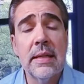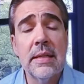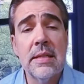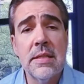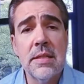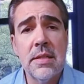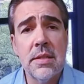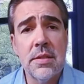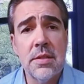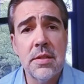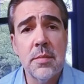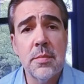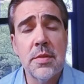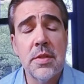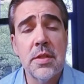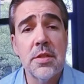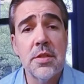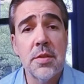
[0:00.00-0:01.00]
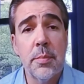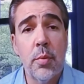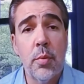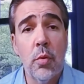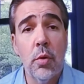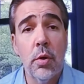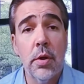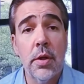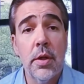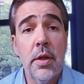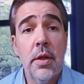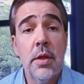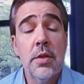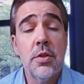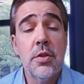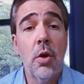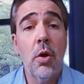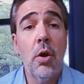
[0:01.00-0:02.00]
and systems and support
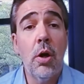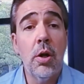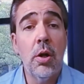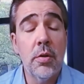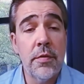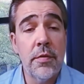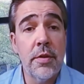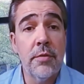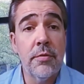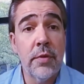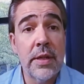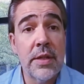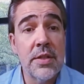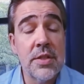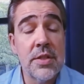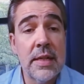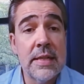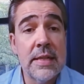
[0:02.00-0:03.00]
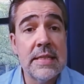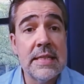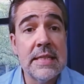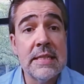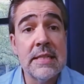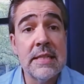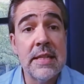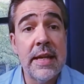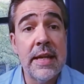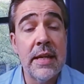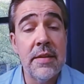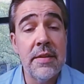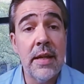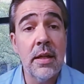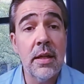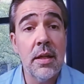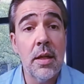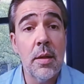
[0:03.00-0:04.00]
to all of their franchisees, and that
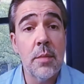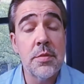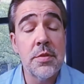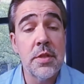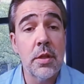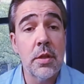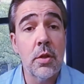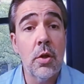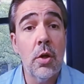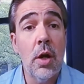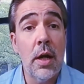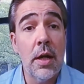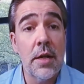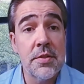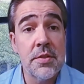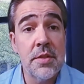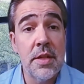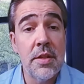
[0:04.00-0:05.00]
that comes at a cost.